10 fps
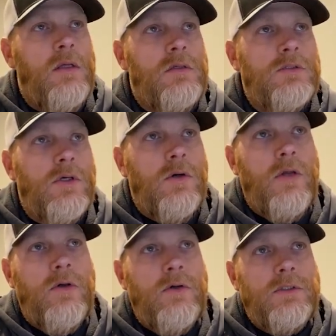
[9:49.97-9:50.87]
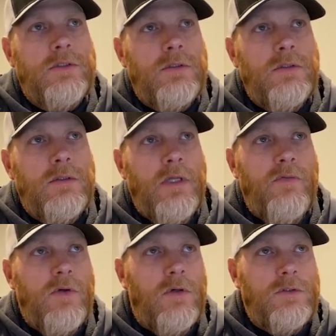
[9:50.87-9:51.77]
So although it's
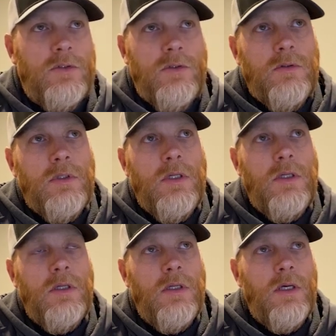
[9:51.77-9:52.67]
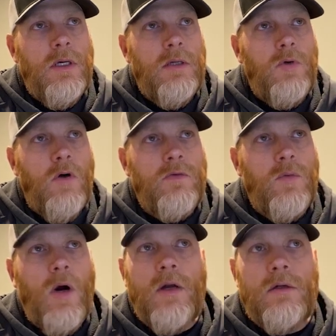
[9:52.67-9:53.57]
difficult to
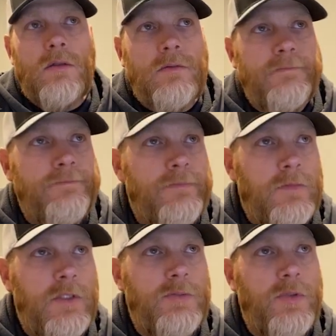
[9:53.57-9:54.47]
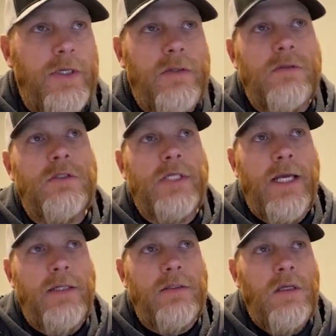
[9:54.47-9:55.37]
overwater this particular
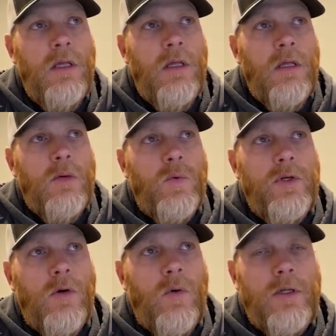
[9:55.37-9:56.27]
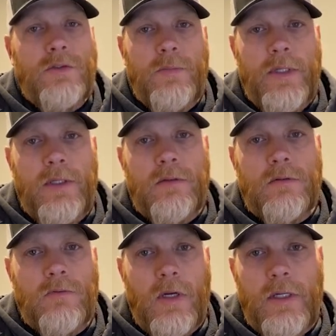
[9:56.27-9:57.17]
sand, we don't want to be
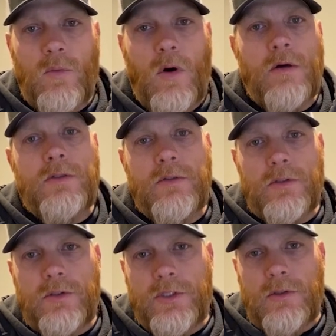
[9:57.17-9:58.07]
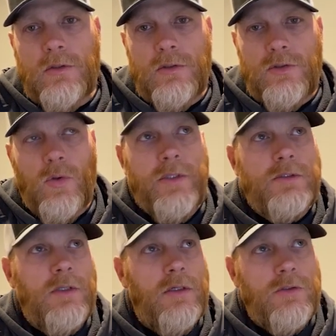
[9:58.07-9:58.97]
running water to the
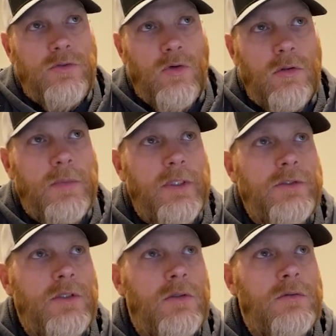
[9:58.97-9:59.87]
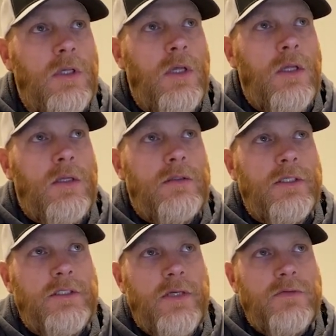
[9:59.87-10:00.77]
joints uncontrollably. So
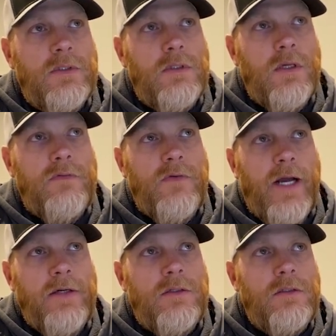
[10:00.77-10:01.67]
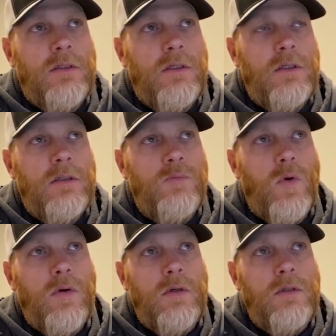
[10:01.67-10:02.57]
this gives a finer,
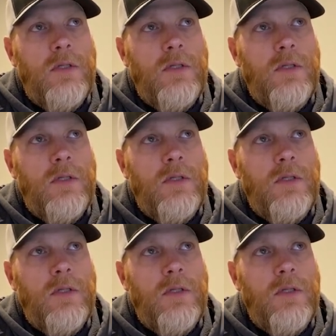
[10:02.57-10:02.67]
more